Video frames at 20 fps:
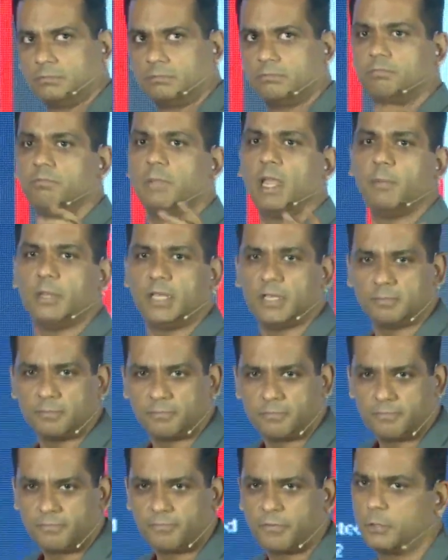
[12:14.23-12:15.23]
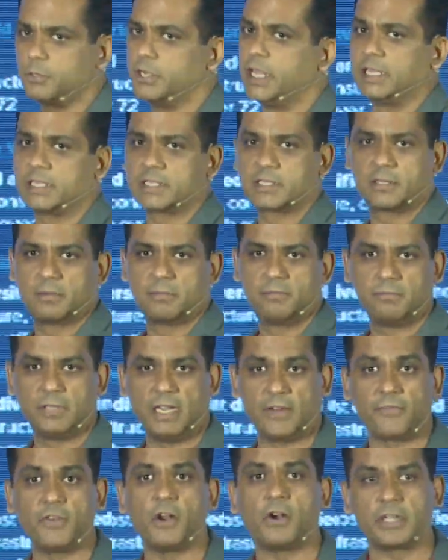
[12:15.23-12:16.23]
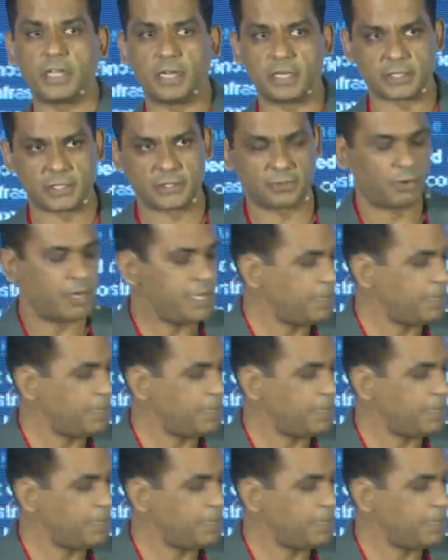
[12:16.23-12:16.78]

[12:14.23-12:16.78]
maybe few days, if not hours, right?